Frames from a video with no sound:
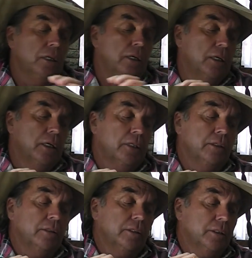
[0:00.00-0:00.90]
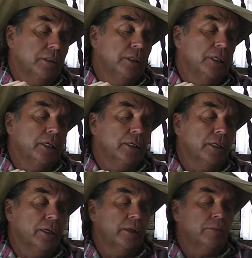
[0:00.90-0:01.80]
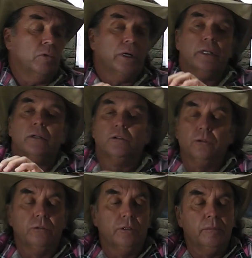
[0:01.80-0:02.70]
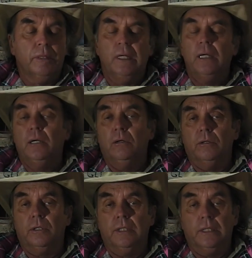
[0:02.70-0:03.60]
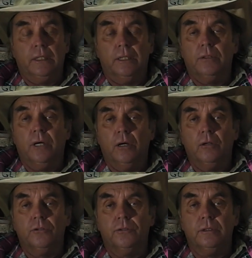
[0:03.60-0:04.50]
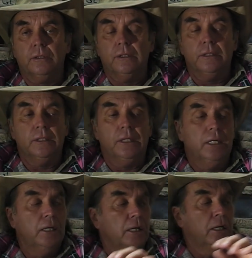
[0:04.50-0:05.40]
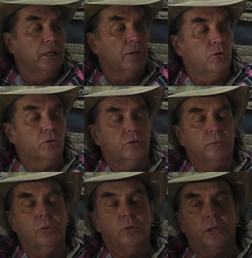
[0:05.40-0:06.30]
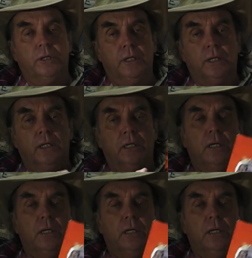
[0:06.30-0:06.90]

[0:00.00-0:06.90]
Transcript: You can download them one at a time, or you can download the whole CD. And of course the book here,